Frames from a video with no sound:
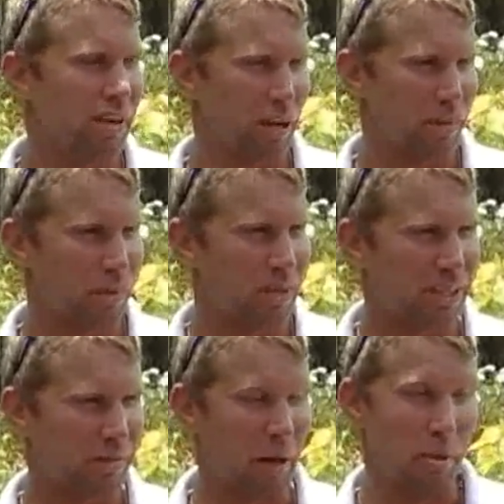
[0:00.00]
development
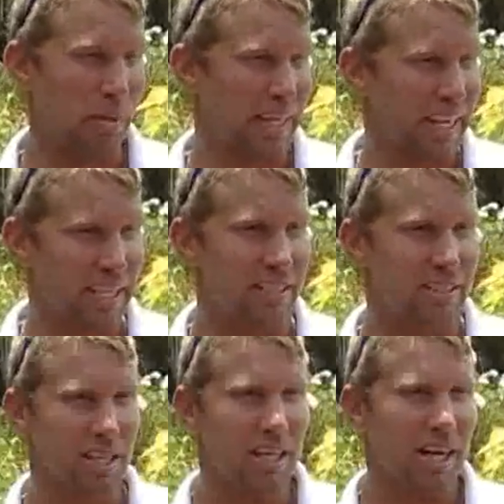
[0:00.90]
with kids,
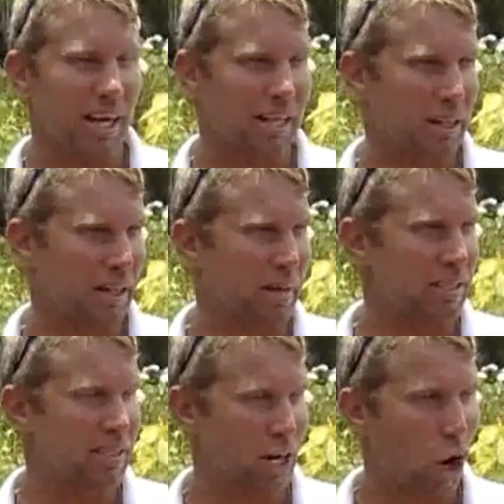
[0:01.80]
the
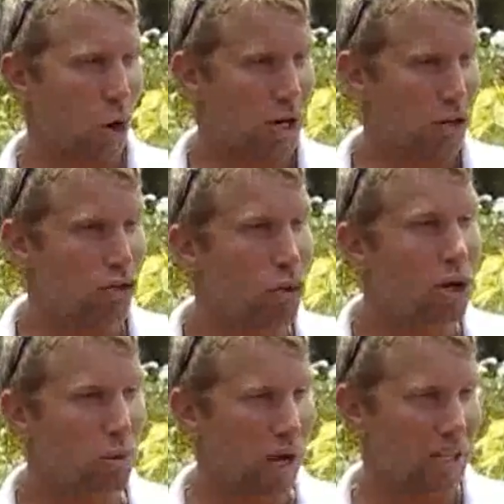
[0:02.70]
kids that are already
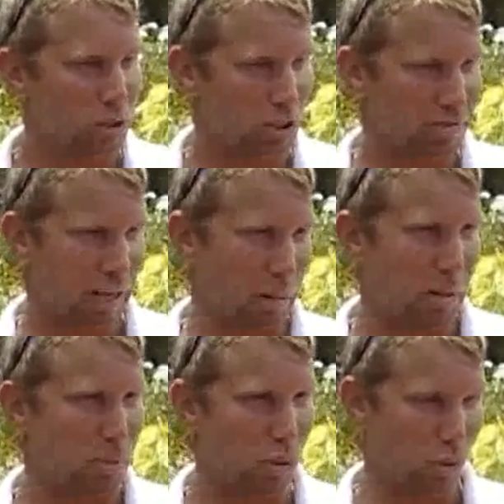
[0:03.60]
doing well, doing
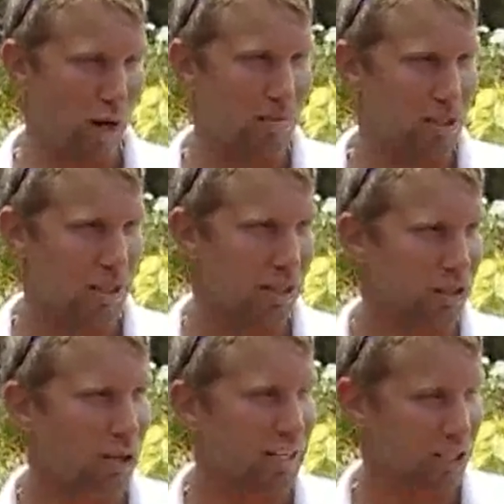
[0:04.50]
development programs to
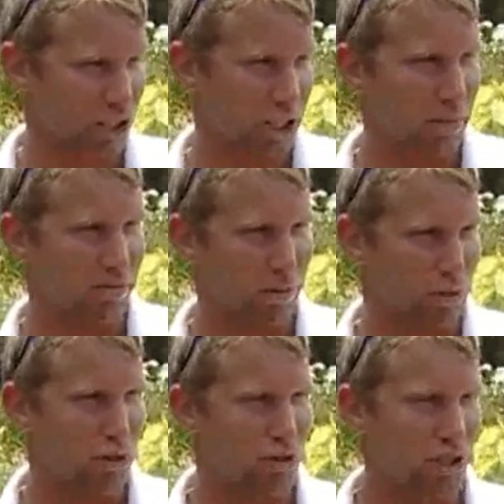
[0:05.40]
transition them
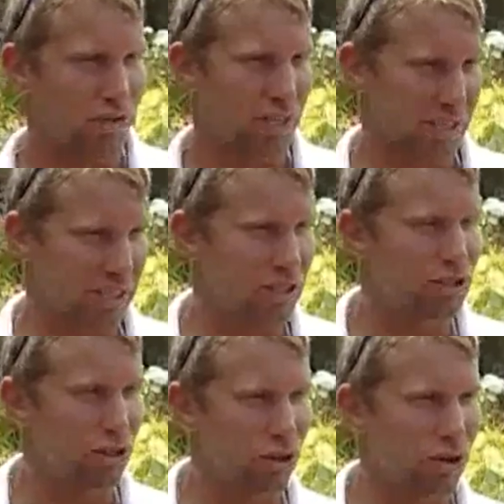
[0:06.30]
from junior
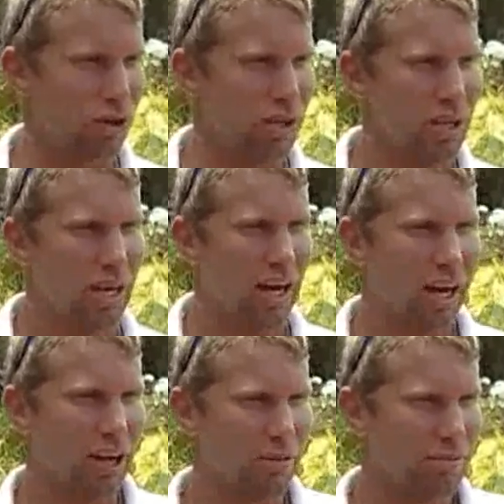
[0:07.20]
races to
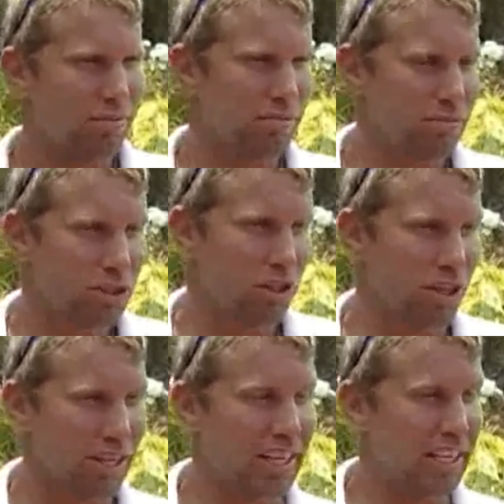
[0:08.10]

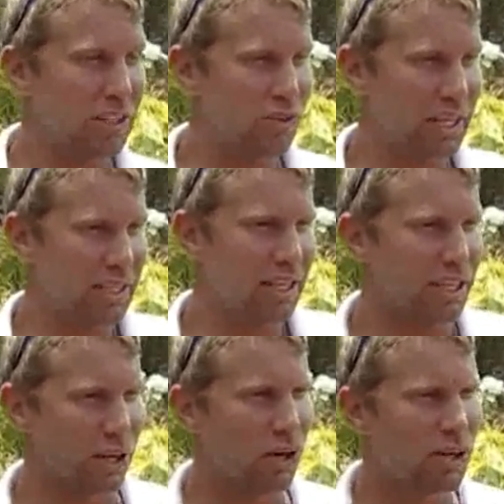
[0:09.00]
elite
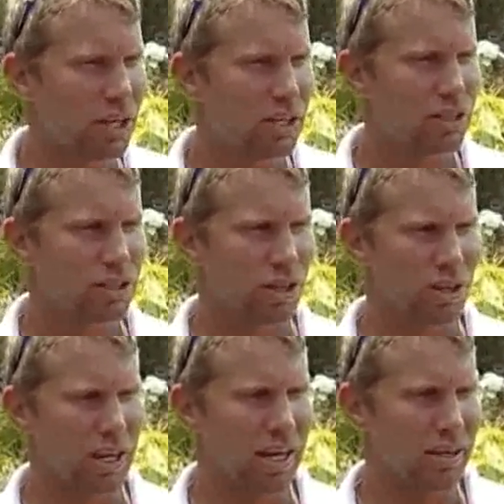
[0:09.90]
racing, you know.
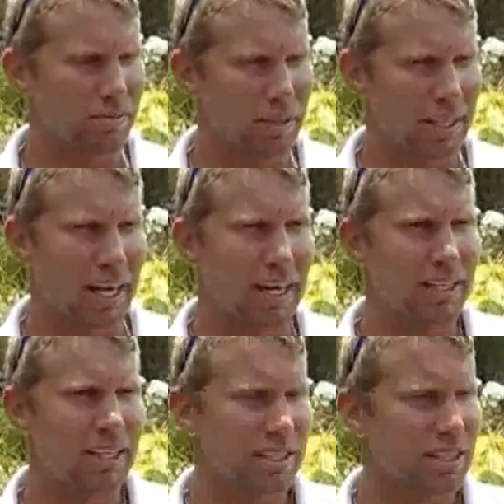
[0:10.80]
So
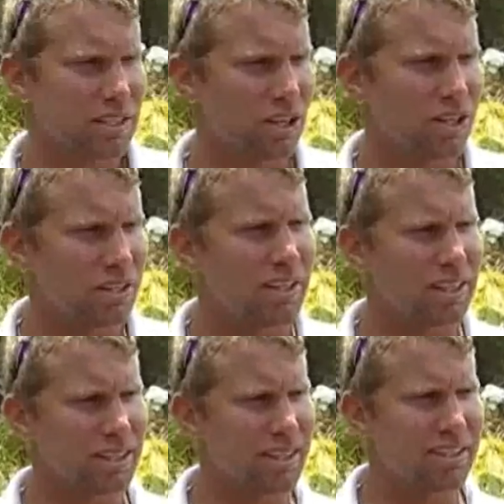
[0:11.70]
it's good.
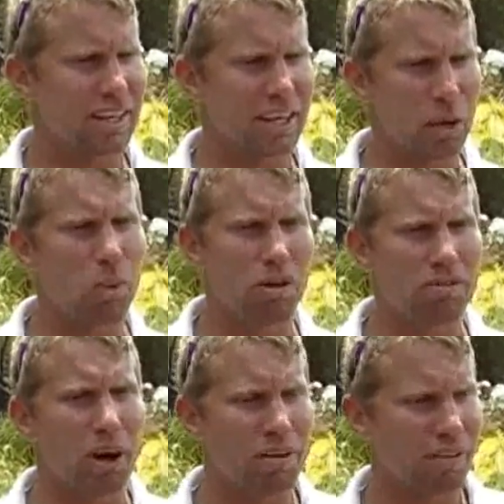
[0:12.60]
They work
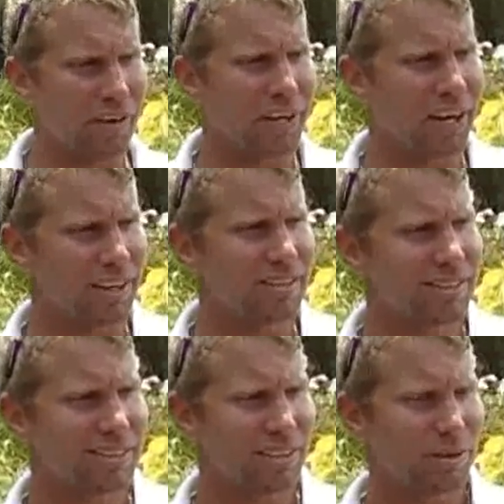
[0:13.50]
very, very hard.
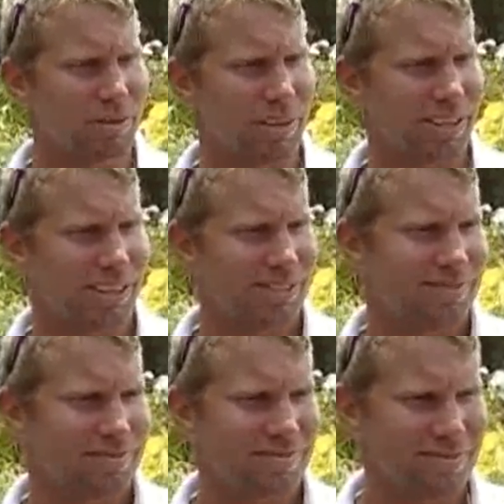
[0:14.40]
They work very hard.